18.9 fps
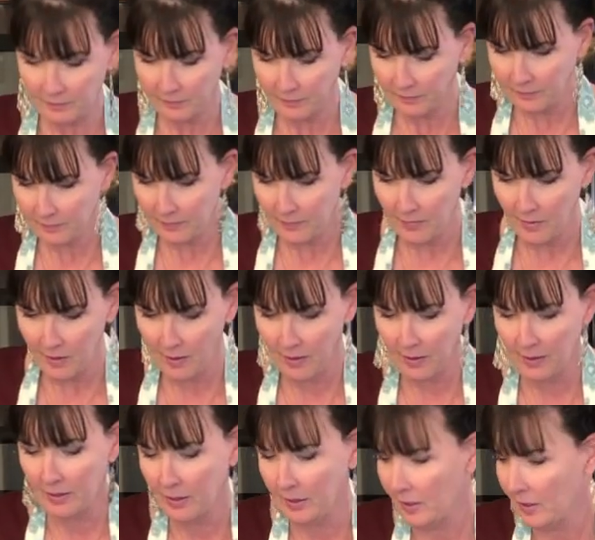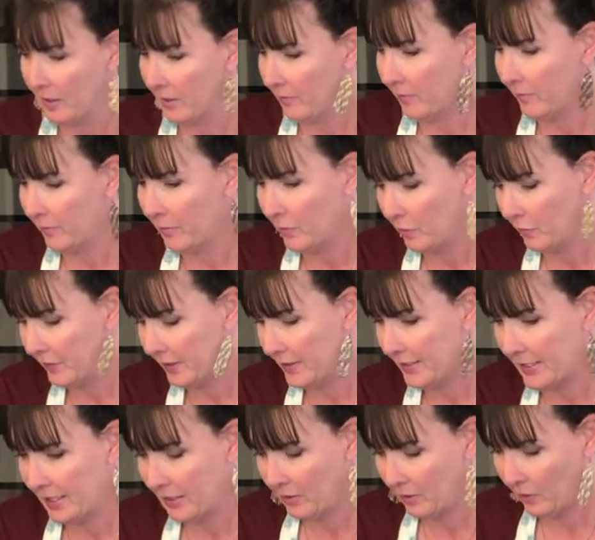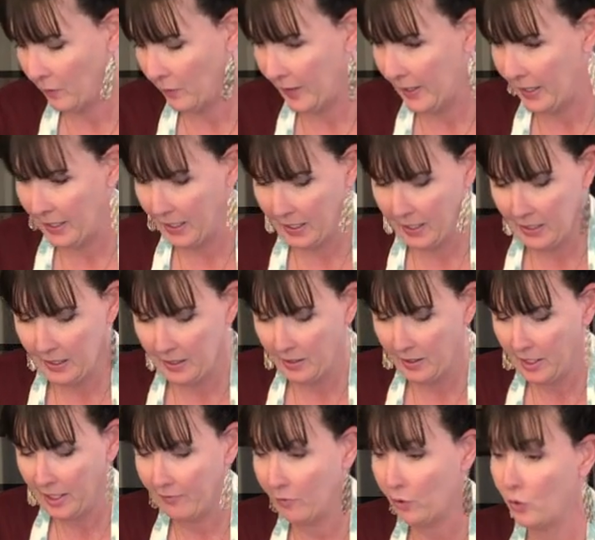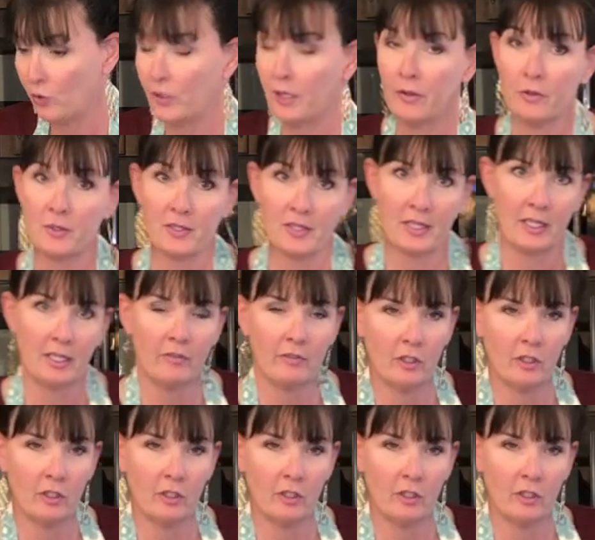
move these out of the way. I have a whole other set of